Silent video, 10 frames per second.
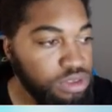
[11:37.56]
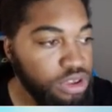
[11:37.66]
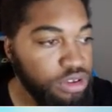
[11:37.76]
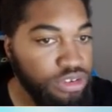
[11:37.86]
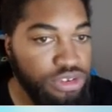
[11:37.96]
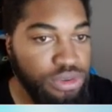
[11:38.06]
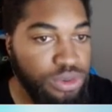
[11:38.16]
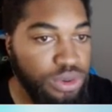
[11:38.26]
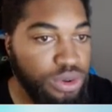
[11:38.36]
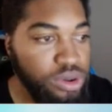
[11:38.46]
it was
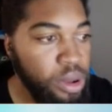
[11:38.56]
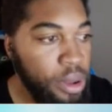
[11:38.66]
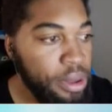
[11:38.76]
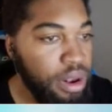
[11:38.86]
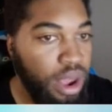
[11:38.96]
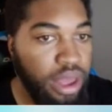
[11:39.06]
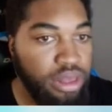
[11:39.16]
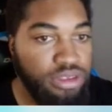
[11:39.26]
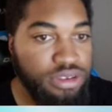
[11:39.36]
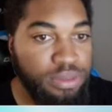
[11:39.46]
cool. I
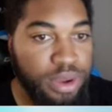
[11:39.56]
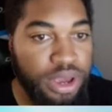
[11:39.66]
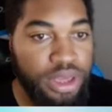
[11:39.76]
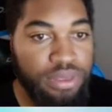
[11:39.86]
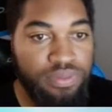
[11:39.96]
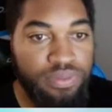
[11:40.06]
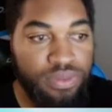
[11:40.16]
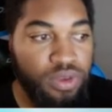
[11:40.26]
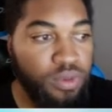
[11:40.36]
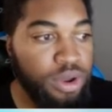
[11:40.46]
also met
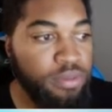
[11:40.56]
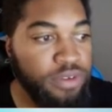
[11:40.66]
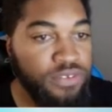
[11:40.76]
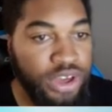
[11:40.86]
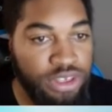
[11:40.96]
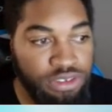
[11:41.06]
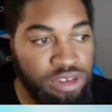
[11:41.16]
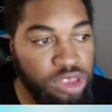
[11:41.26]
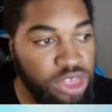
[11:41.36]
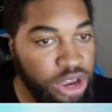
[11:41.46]
one of my
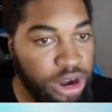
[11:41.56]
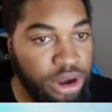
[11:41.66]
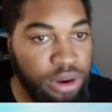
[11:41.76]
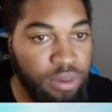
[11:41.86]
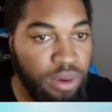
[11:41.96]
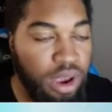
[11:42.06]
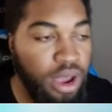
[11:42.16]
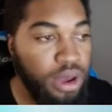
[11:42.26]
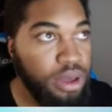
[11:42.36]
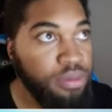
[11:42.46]
fans there.
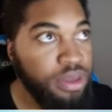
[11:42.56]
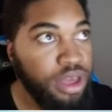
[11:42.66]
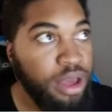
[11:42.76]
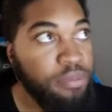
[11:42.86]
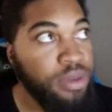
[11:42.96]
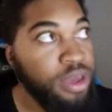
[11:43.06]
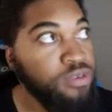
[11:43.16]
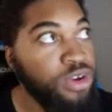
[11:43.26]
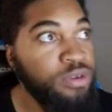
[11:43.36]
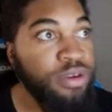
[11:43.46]
Um, I met
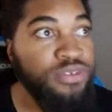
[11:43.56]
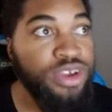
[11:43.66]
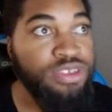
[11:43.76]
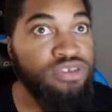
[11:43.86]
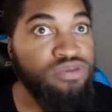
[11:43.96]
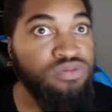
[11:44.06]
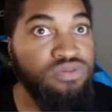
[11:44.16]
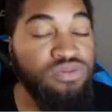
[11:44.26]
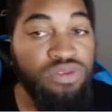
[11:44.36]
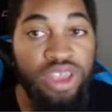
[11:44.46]
one of my friends
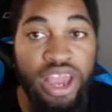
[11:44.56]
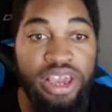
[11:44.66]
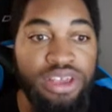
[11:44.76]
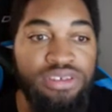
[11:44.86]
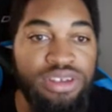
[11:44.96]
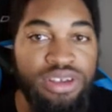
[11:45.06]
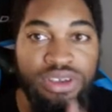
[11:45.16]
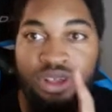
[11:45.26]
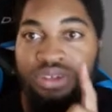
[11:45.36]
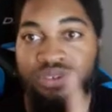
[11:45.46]
that yesterday.
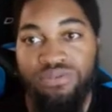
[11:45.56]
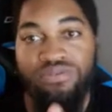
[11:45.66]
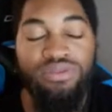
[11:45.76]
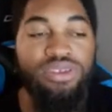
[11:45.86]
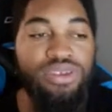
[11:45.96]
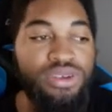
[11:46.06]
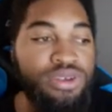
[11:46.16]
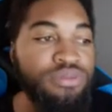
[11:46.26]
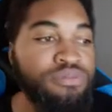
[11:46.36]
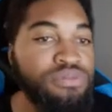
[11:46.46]
Yo,
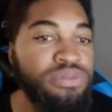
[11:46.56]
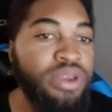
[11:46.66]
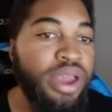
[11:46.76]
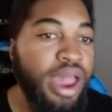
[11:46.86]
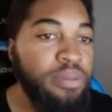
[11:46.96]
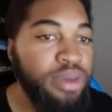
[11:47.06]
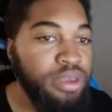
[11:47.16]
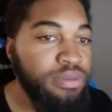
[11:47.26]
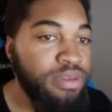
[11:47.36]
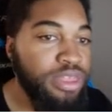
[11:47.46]
dude, I
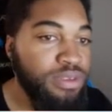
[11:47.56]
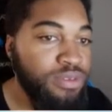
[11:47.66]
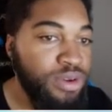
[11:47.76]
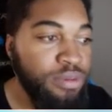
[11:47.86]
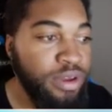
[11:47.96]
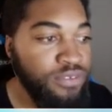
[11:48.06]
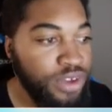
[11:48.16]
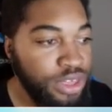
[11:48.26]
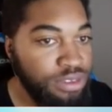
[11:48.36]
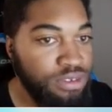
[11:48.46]
met one of my
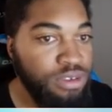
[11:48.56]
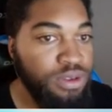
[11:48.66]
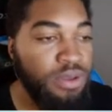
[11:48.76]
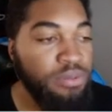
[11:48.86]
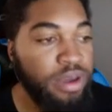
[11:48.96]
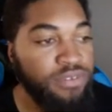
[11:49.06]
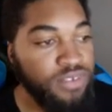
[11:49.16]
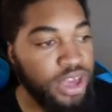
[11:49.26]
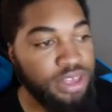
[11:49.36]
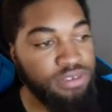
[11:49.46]
friends, my
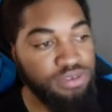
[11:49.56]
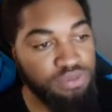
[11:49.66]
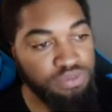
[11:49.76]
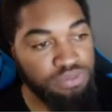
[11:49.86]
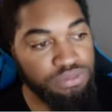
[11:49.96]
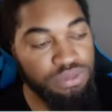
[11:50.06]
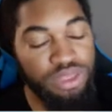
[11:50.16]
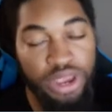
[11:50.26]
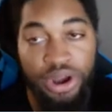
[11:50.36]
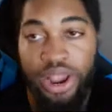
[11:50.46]
fans,
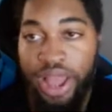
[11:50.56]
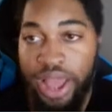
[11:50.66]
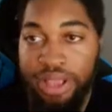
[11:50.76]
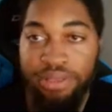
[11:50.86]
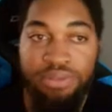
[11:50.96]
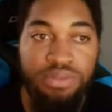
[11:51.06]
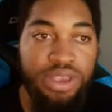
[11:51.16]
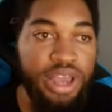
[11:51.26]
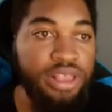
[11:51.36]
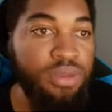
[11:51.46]
there at
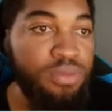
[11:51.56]
at the